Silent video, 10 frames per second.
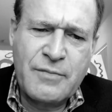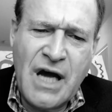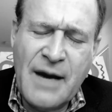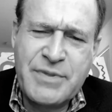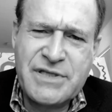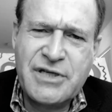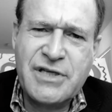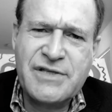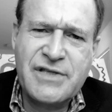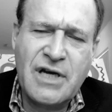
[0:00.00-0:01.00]

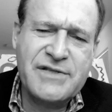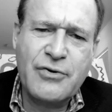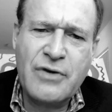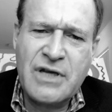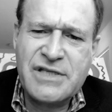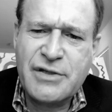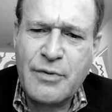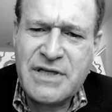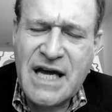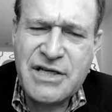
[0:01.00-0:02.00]
compositions done, certain
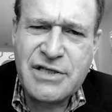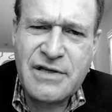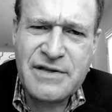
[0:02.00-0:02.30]
instrumentation